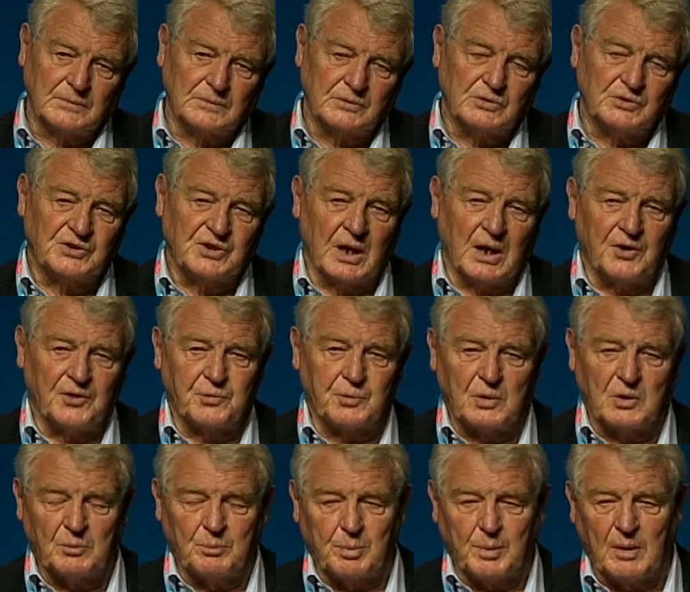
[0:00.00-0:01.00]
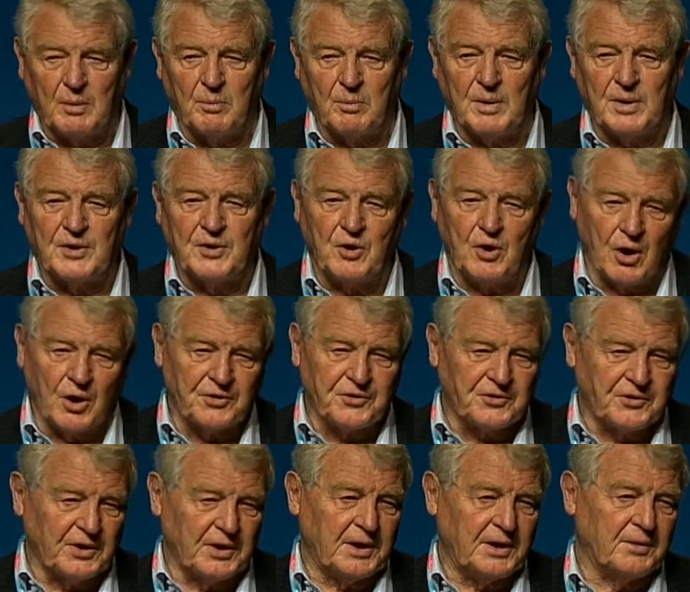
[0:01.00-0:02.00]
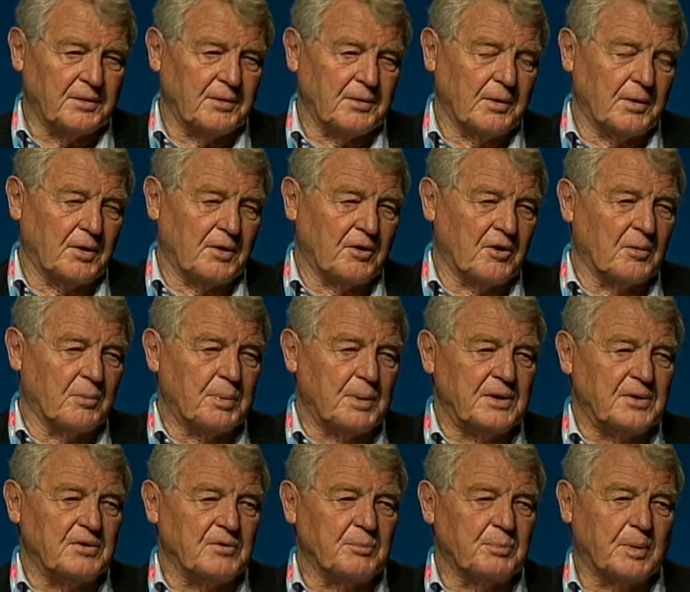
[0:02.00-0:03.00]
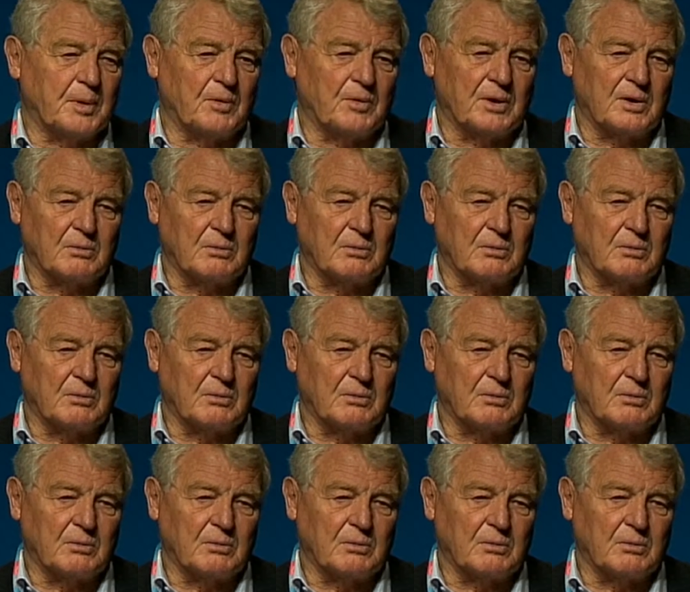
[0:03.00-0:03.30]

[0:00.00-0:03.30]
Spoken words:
result will probably not turn on an opinion poll.